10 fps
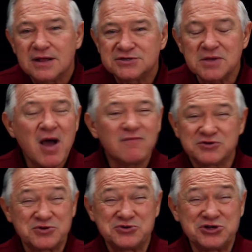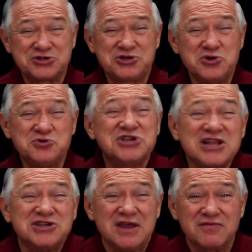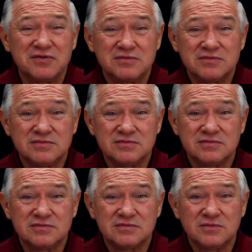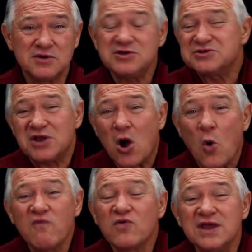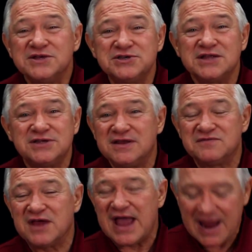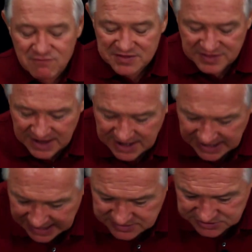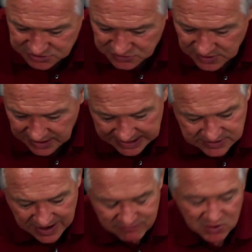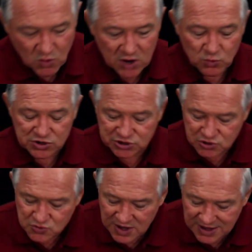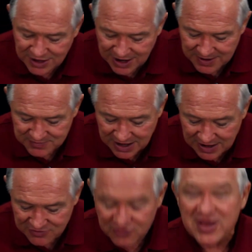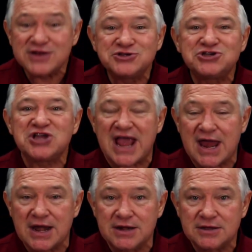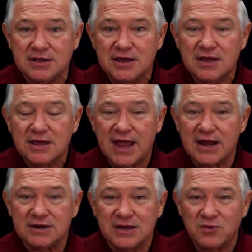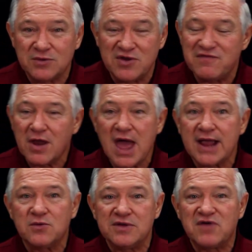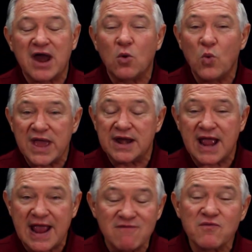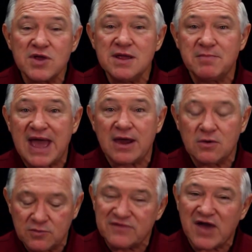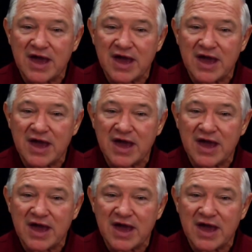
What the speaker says: Some of us are just too sensitive. We're just overly sensitive to everything and to everyone. We're too thin-skinned. And we feel like we've got to win every battle and we've